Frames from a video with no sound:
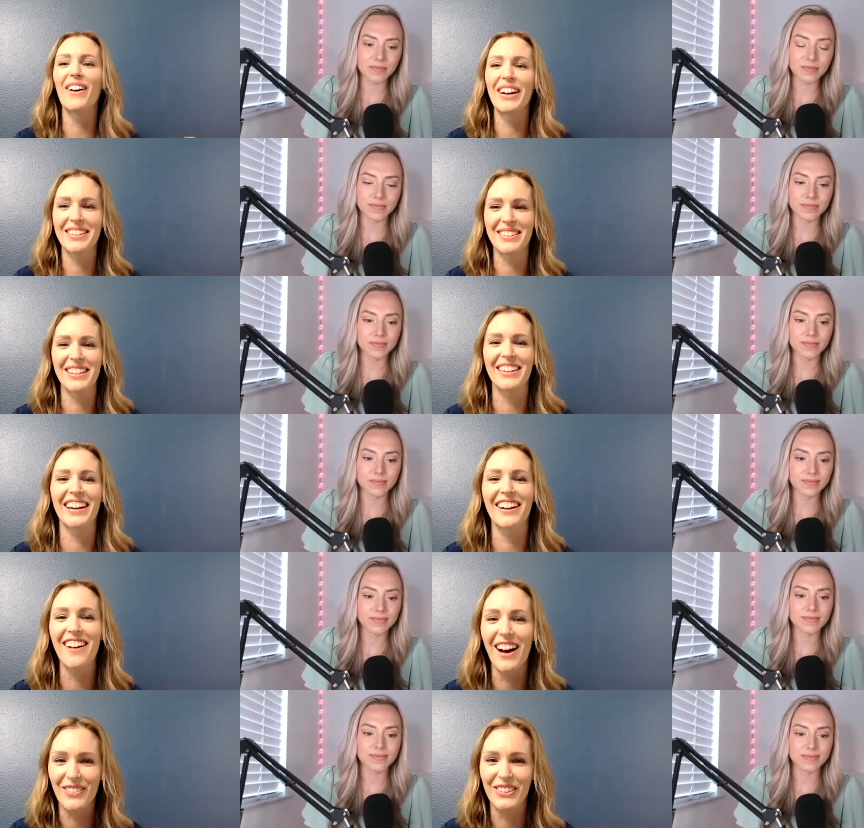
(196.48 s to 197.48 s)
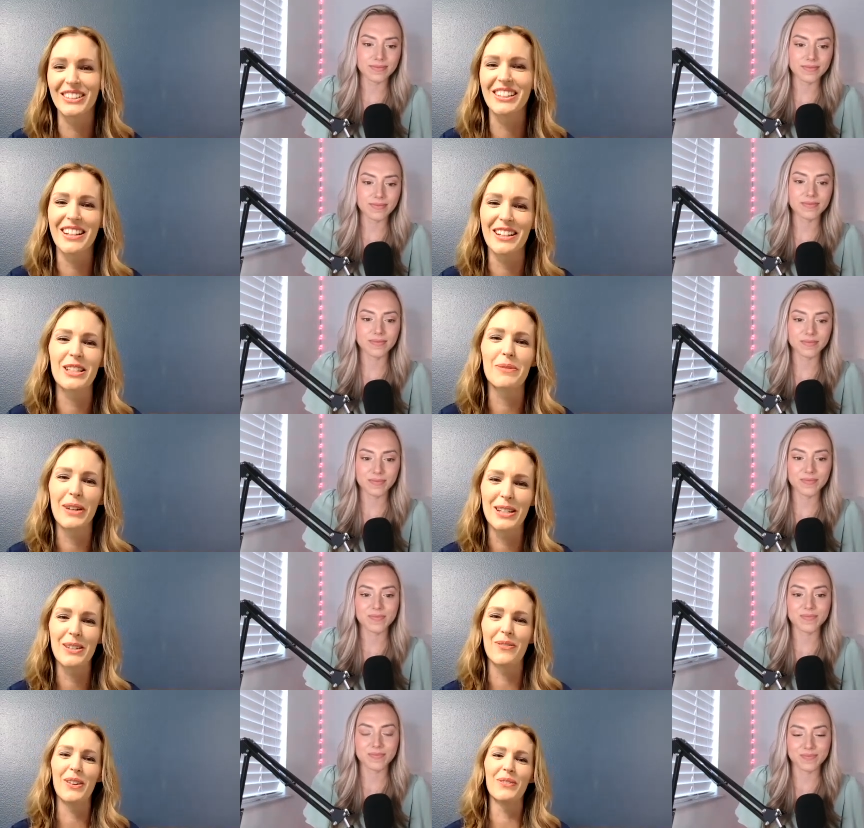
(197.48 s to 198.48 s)
Speaker 1: I see that God really does speak
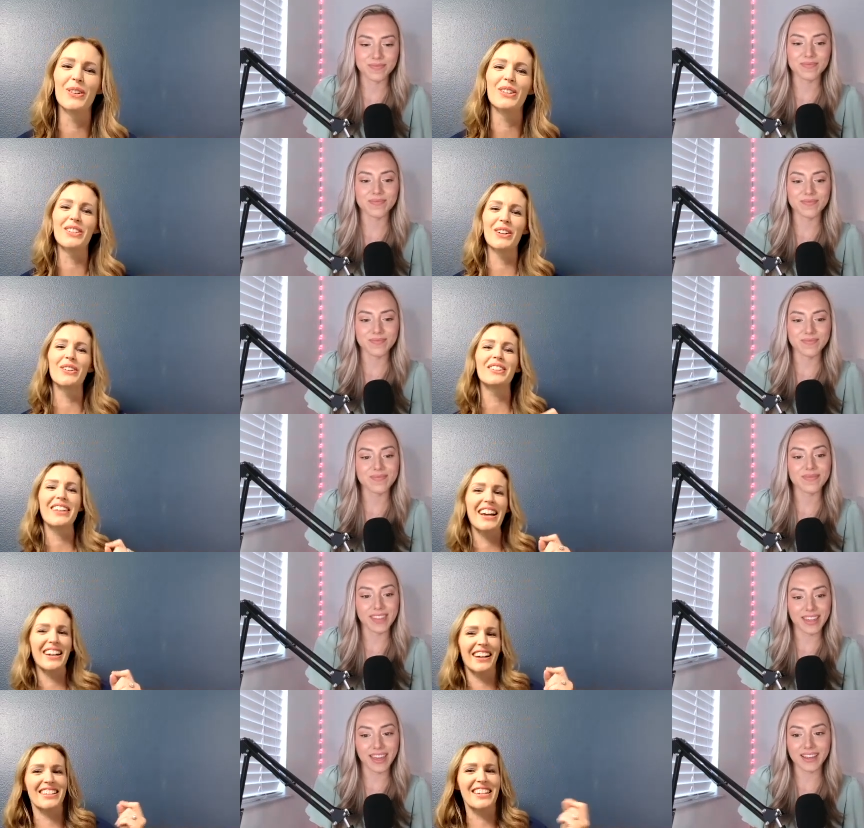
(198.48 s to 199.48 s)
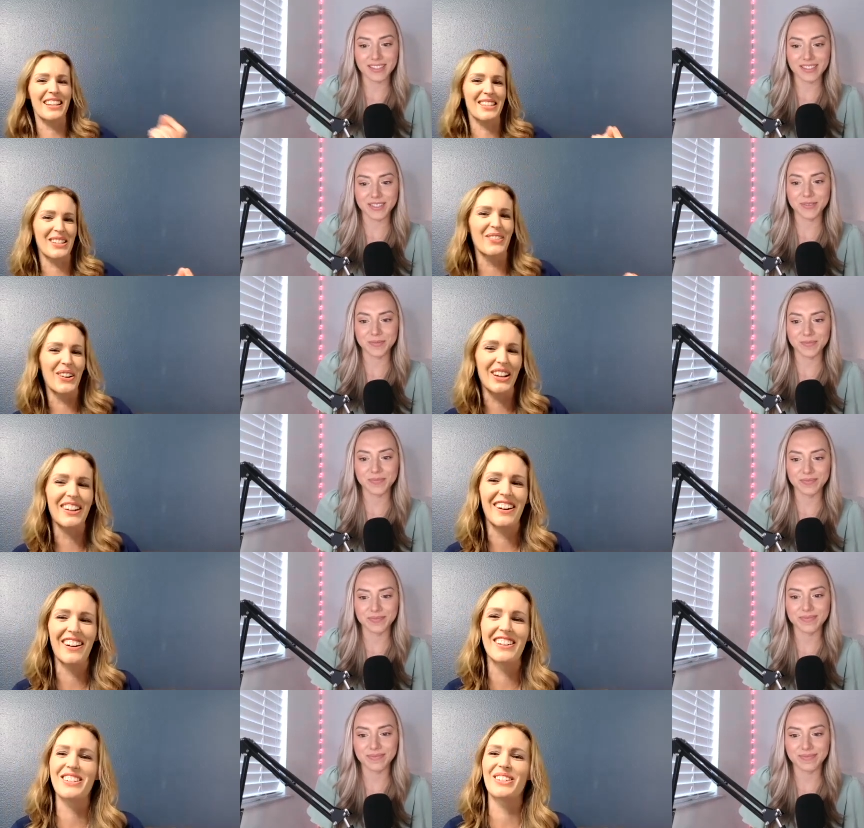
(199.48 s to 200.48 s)
to people. So it was like a testimony to
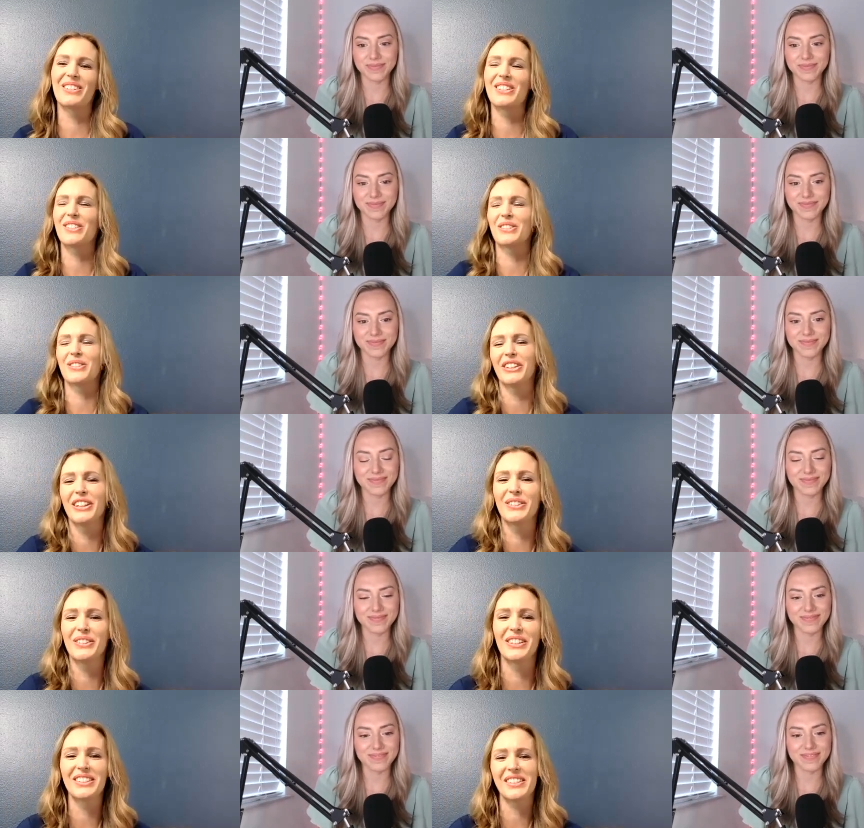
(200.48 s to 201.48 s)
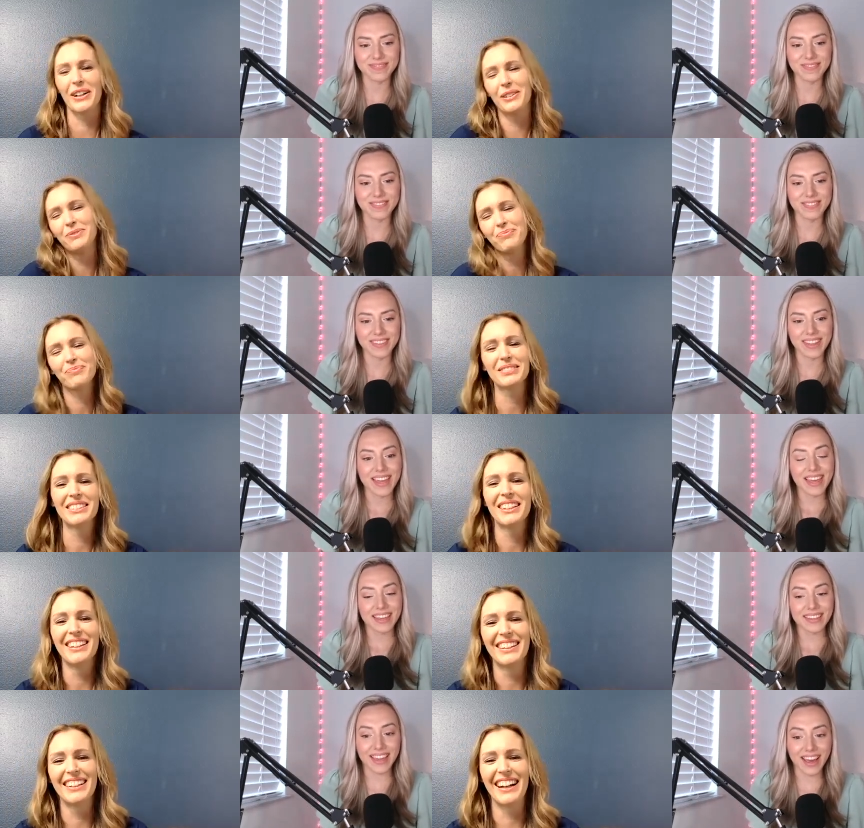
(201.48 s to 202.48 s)
her too, which was really cool. So
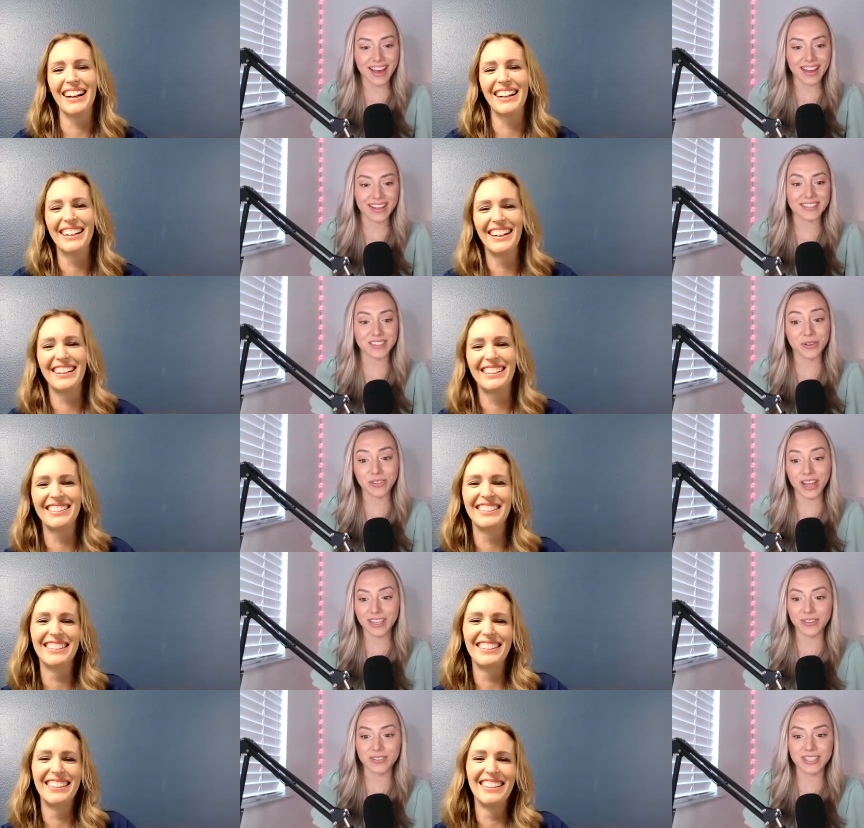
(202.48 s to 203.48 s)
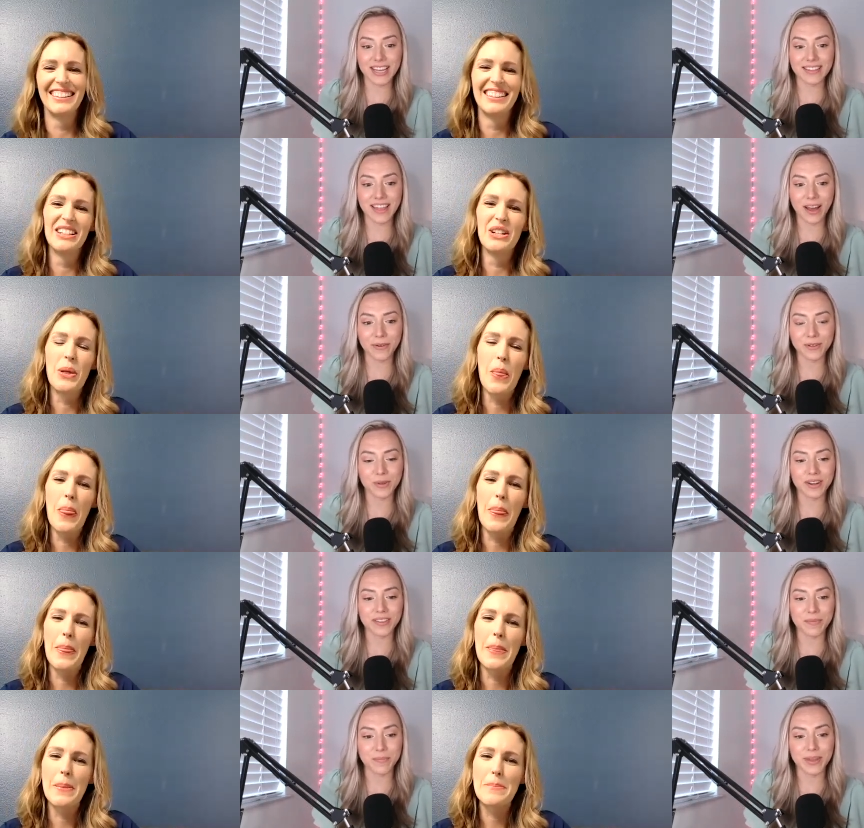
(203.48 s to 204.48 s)
Speaker 2: yeah. So like you said, that was one
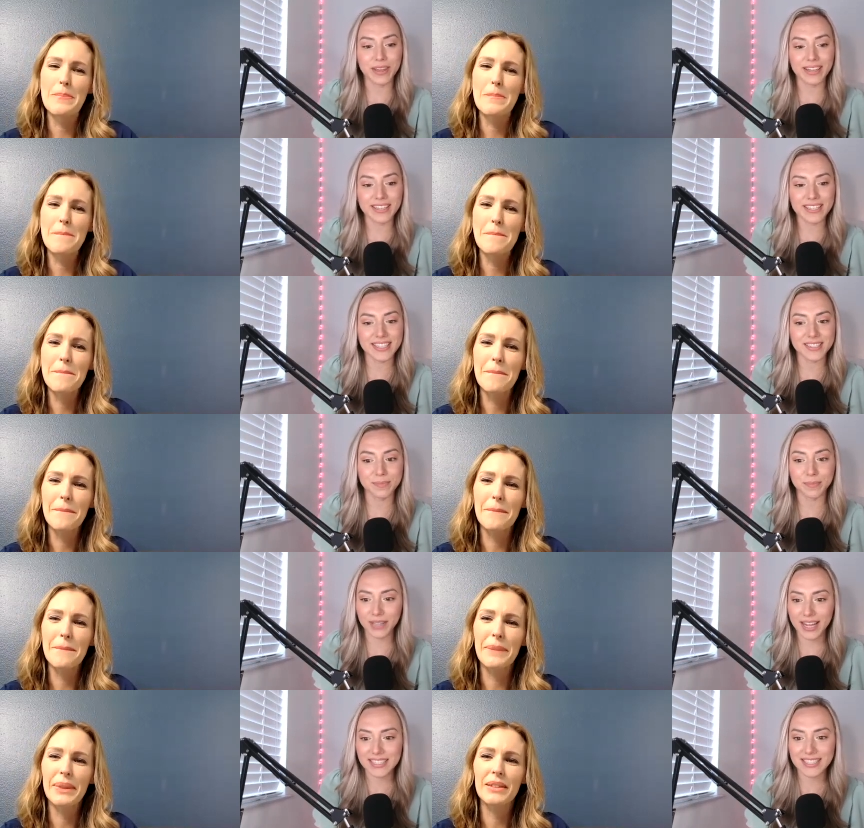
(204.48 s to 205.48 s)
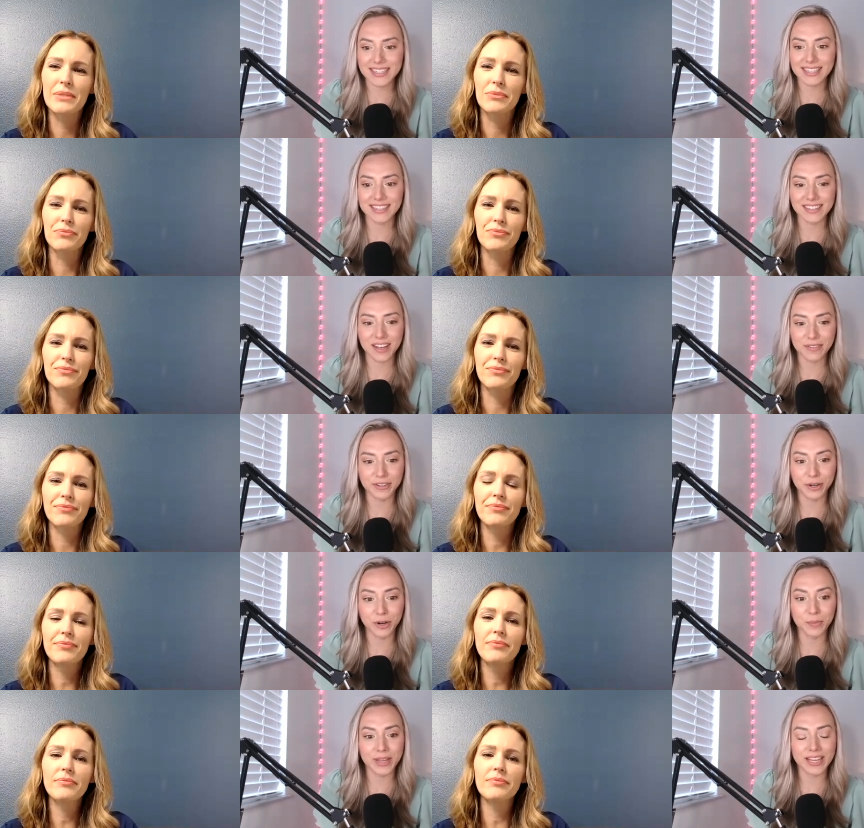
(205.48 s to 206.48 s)
of the biggest blessings of your
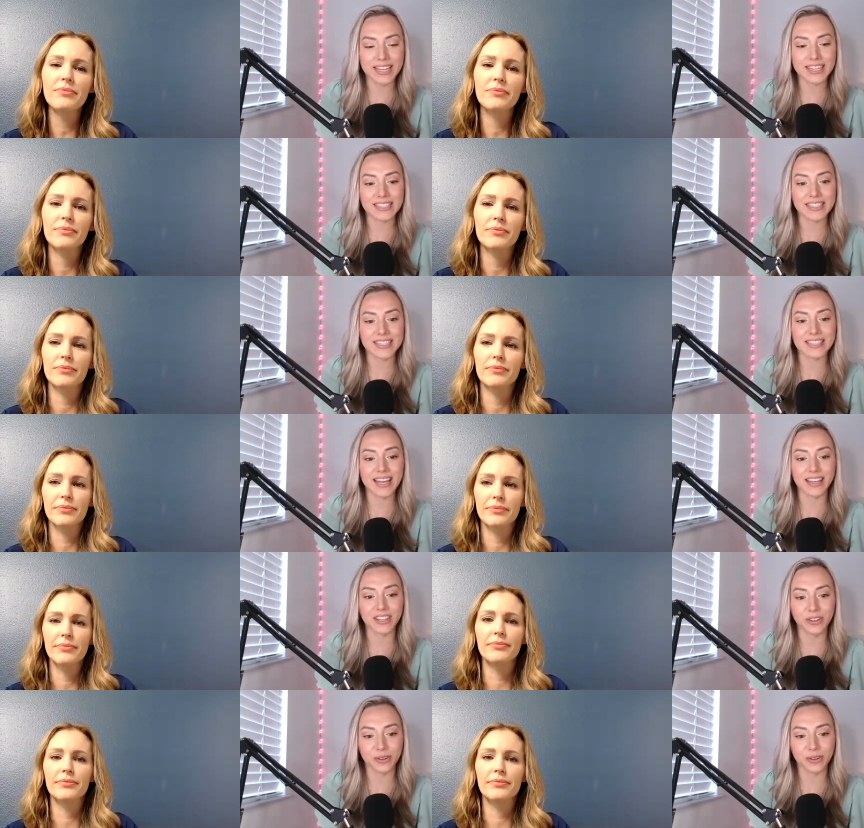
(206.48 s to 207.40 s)
obedience, is that